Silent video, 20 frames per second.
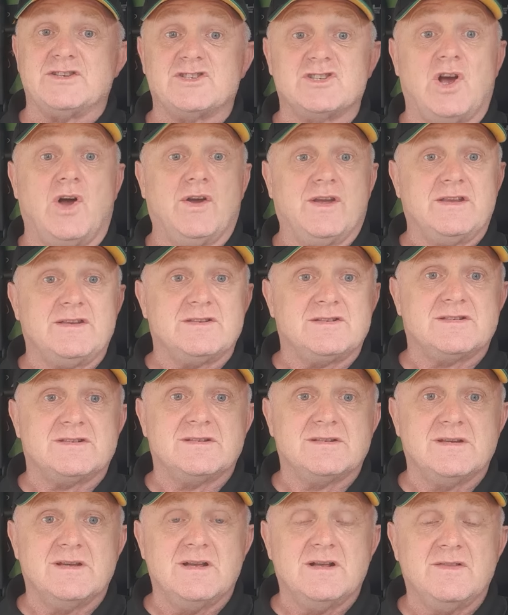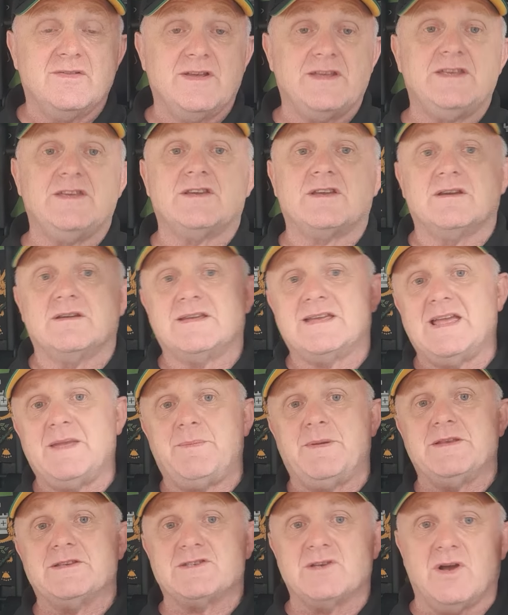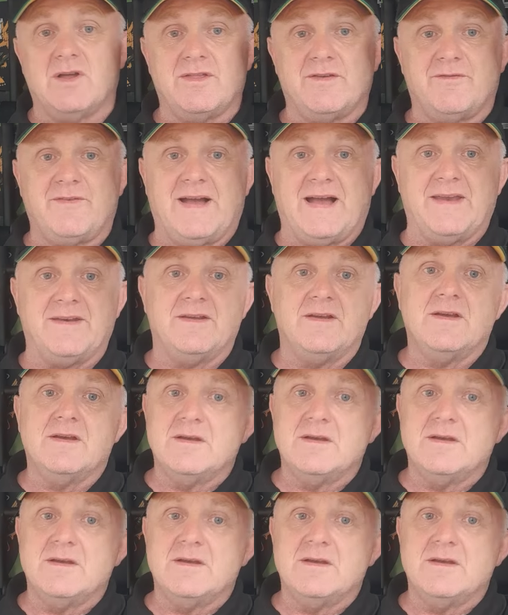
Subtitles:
signs that you can keep inside the van.